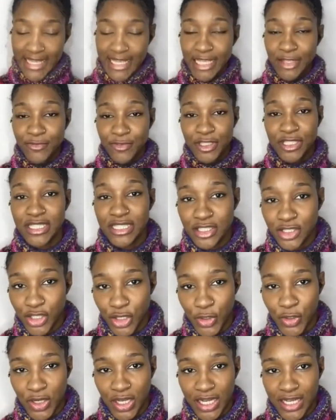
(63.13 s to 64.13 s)
If you didn't
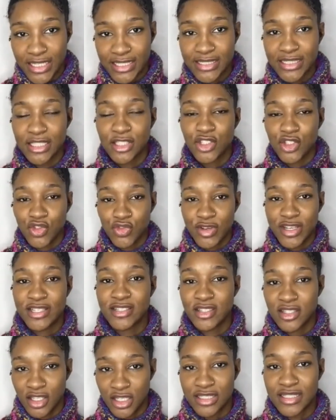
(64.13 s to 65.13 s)
know guys, stress
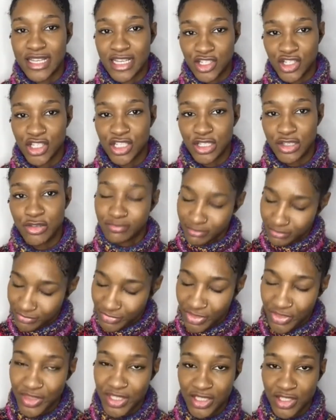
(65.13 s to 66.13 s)
does actually
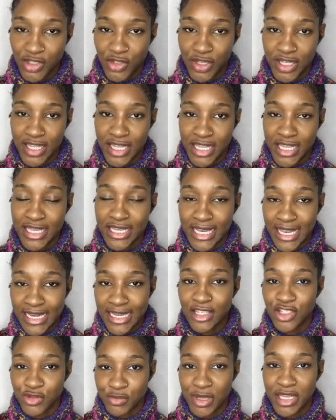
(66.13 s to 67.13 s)
thin your hair. It can
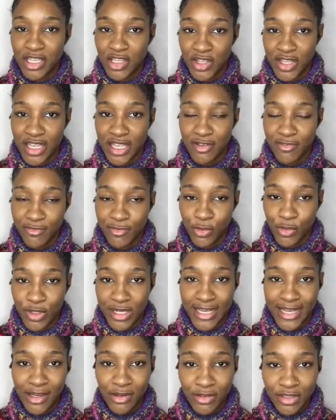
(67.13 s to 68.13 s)
actually make your hair
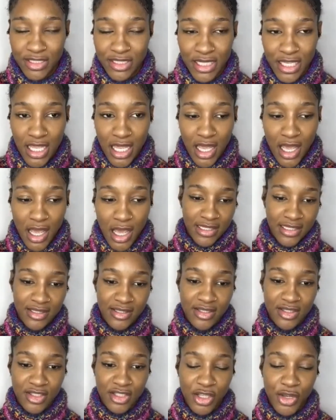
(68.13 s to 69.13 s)
fall out. It's
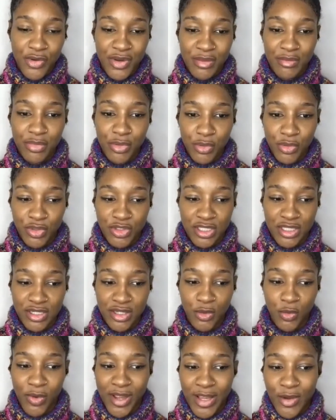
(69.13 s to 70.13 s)
so important.
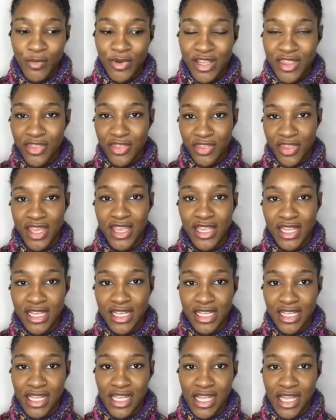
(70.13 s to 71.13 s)
The way we
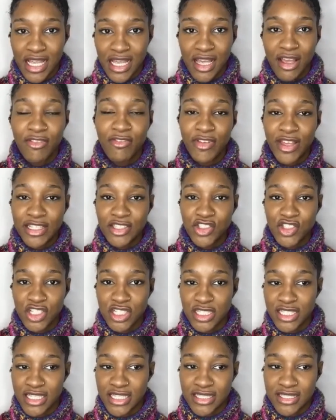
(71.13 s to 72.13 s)
think
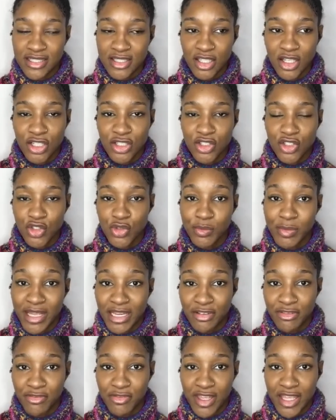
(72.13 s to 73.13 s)
eventually starts to
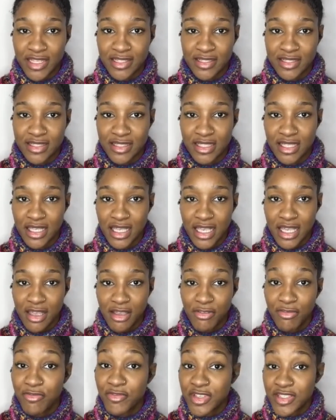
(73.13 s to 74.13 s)
manifest
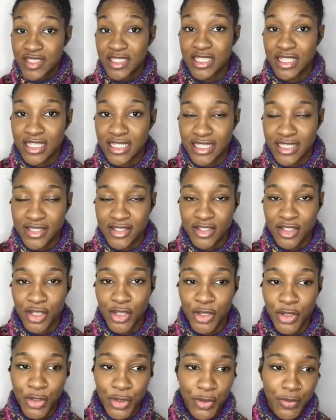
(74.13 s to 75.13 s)
physically.
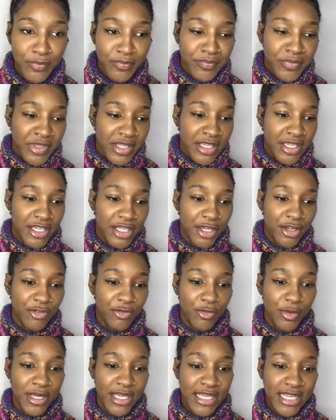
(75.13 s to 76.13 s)
So, you know,
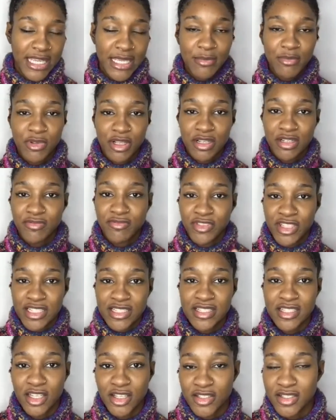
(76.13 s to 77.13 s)
if we keep
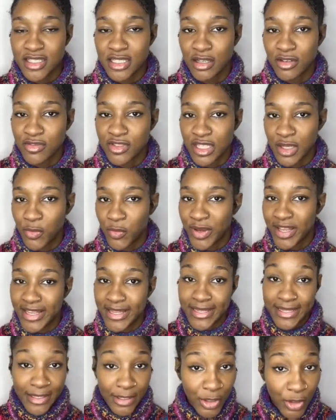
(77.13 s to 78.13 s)
convincing ourselves that we're
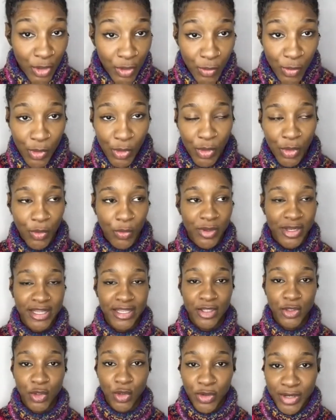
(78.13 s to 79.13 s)
ill or we're
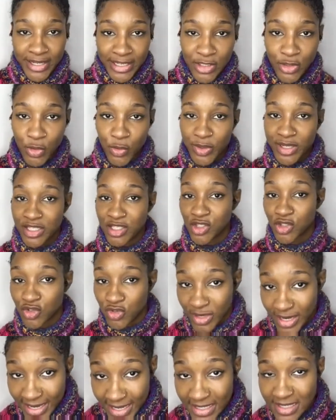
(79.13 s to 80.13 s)
annoyed or we're
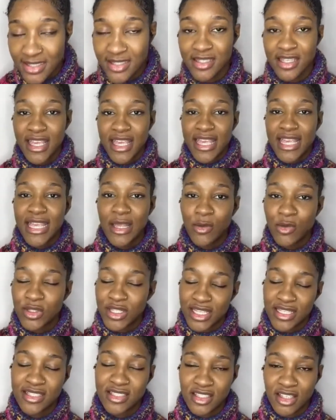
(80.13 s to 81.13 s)
stressed, it will
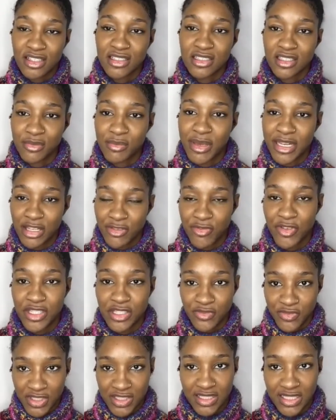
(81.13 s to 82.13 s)
then start to
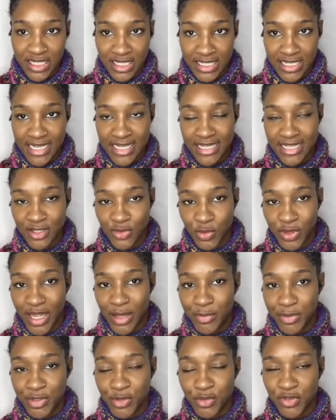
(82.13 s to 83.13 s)
manifest physically. And that's what
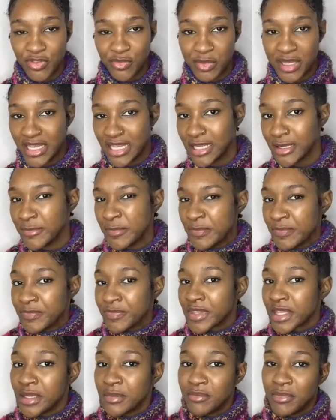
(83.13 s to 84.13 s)
happened with me.
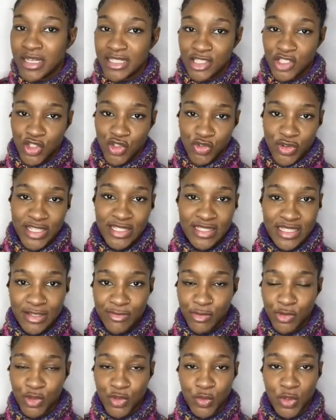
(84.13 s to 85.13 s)
My stress
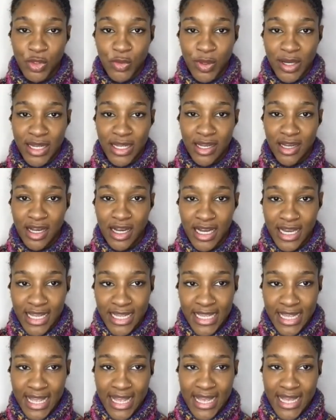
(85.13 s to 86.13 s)
levels were quite
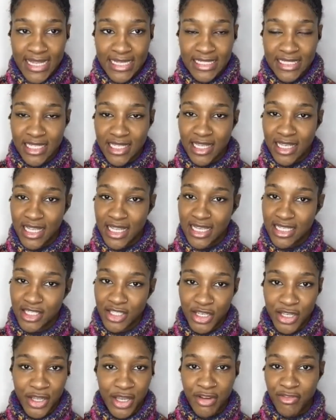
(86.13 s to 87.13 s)
high and, you
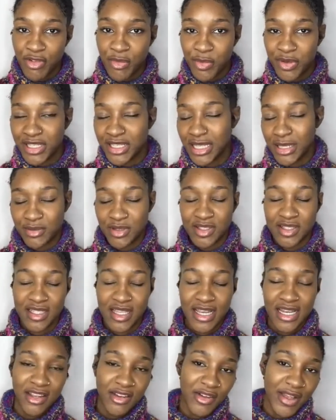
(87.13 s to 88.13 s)
know, everybody kept on
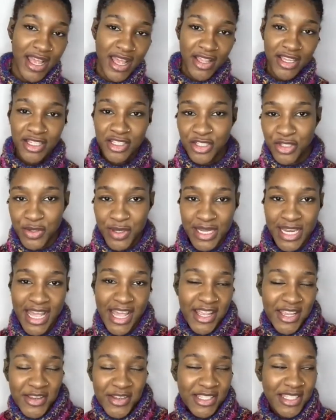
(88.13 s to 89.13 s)
saying, oh, how are you doing? How
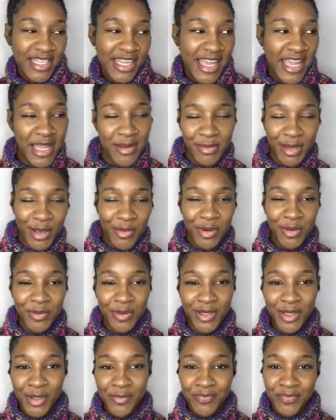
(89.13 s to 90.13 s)
are you today? Blah, blah,
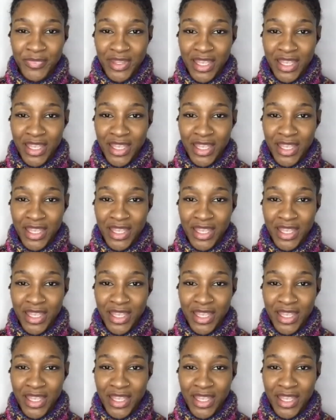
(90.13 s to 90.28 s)
blah.